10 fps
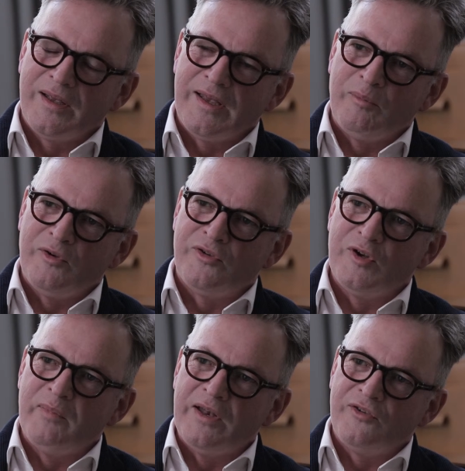able
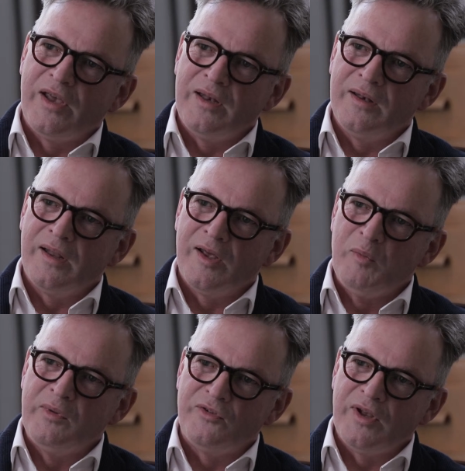to maintain
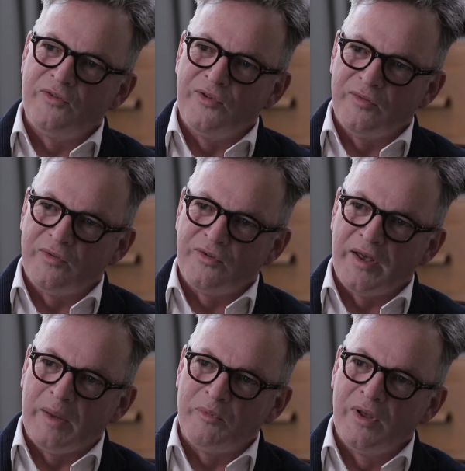homeostasis of the
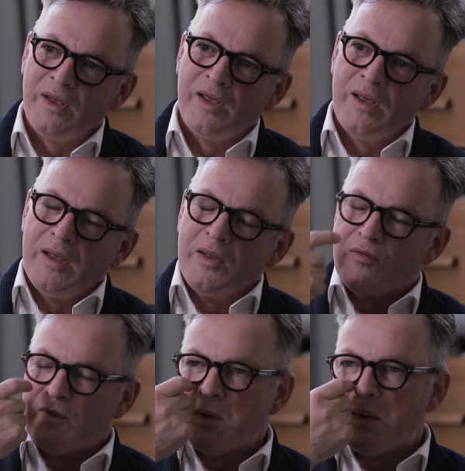synapse.
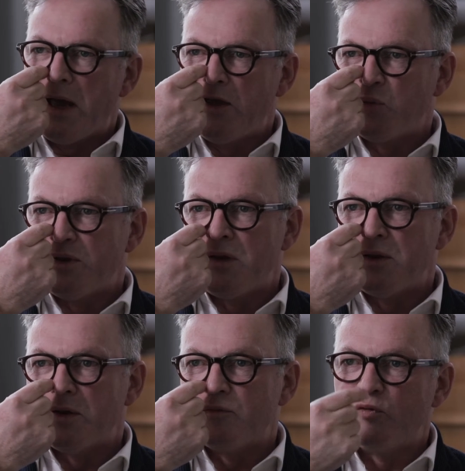So as with
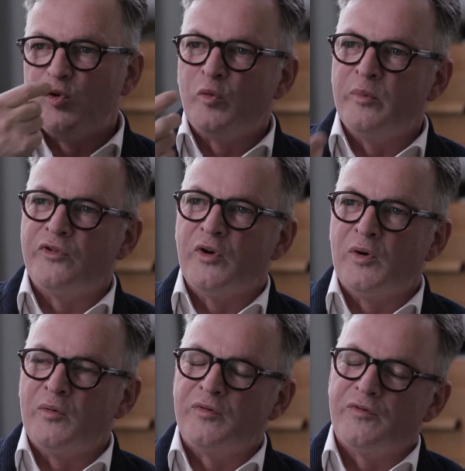other forms
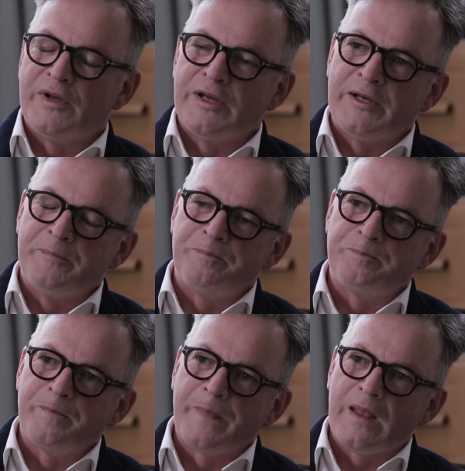of
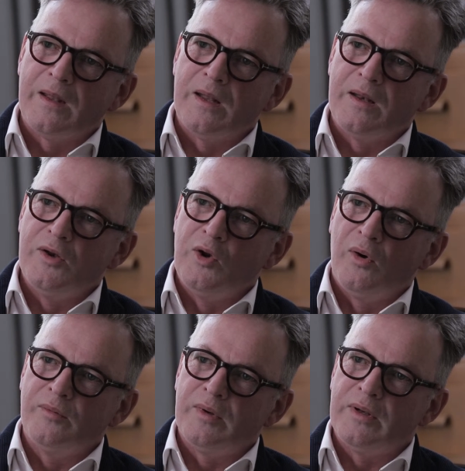
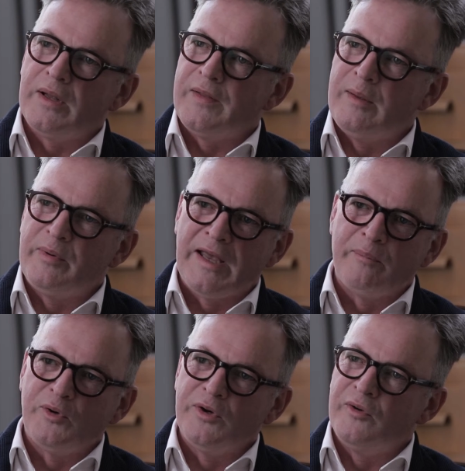neuron, like the
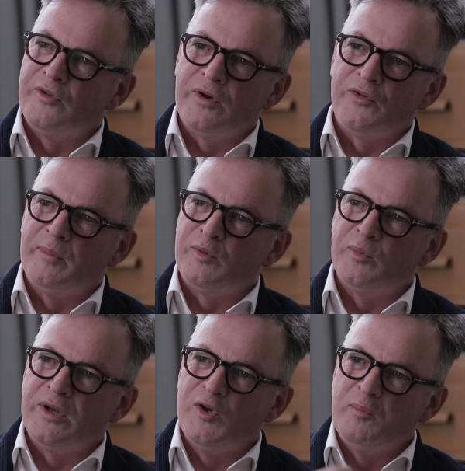hippocampal neurons, for
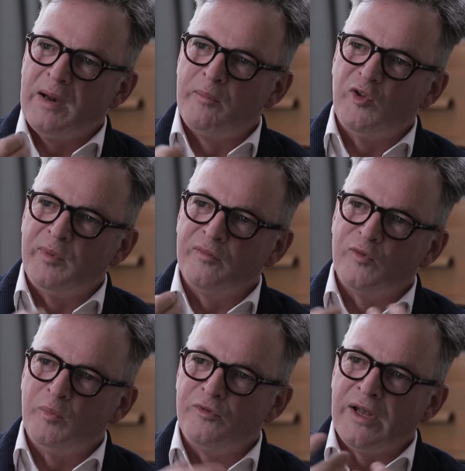example, where new memory is being
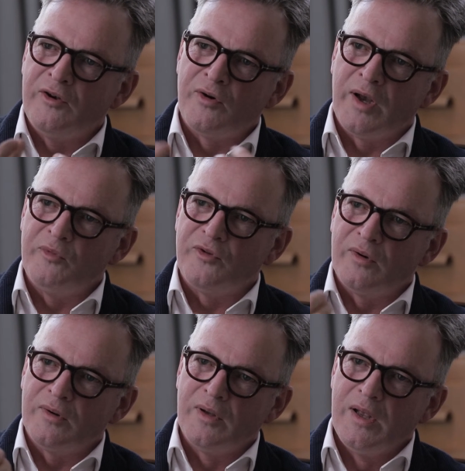formed, dendrites
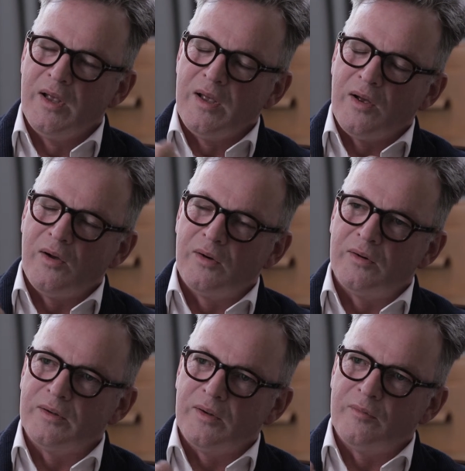are
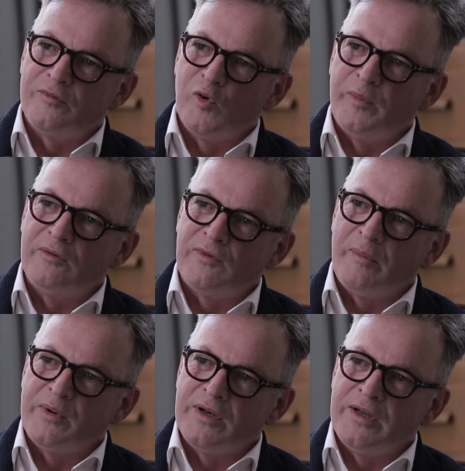forming
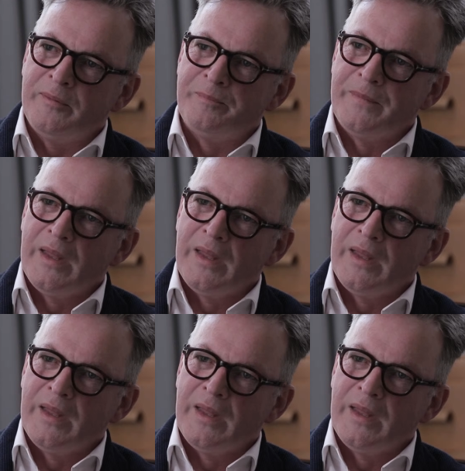rapidly,